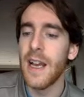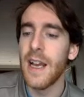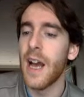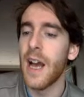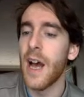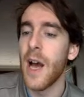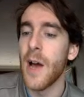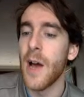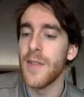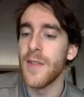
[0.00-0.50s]

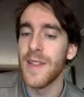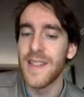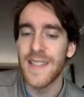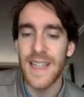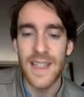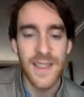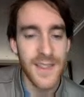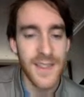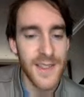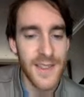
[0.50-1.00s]
This
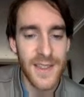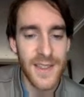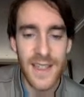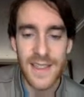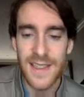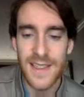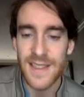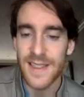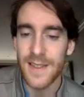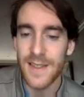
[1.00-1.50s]

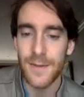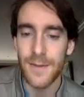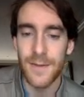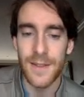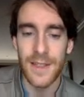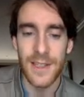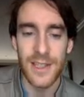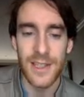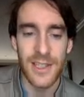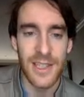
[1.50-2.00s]
exercise isn't
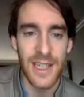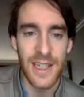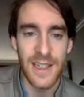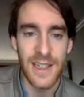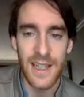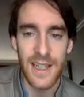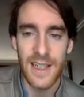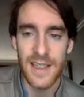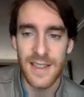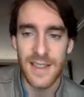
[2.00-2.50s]
finished yet,
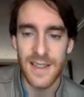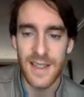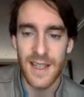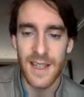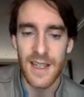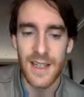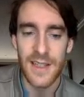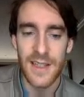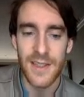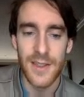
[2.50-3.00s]
guys.
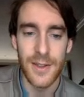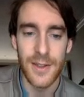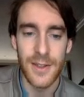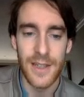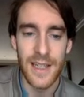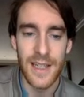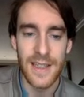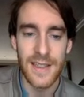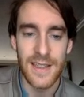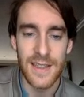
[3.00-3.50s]
So you
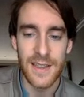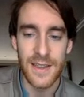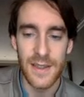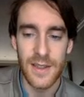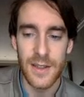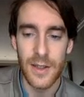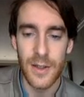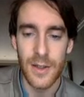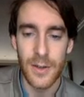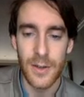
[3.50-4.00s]
guys can
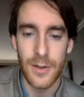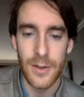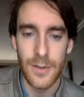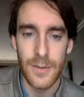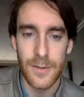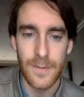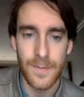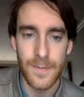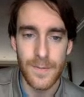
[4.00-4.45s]
go